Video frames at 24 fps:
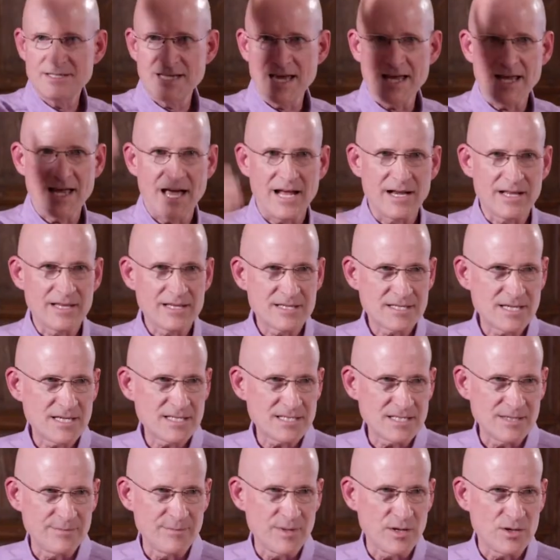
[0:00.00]
take out of the
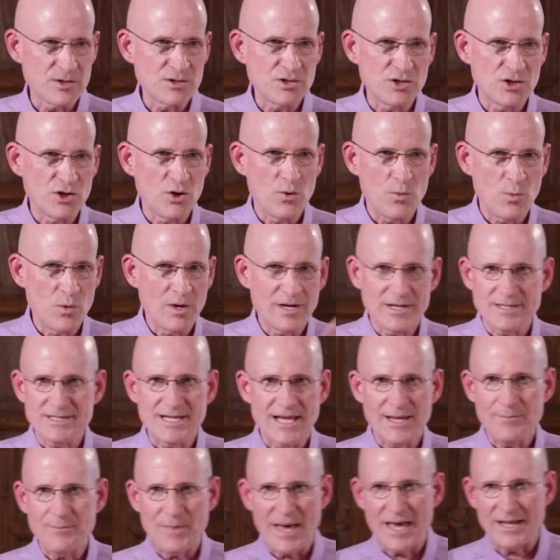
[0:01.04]
system because you don't want to
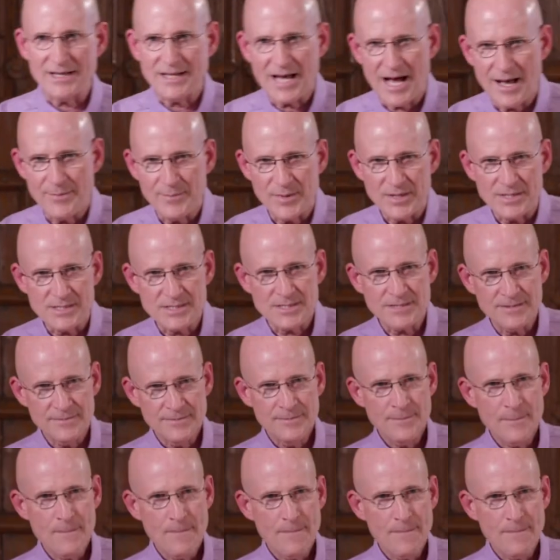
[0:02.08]
take bad copies.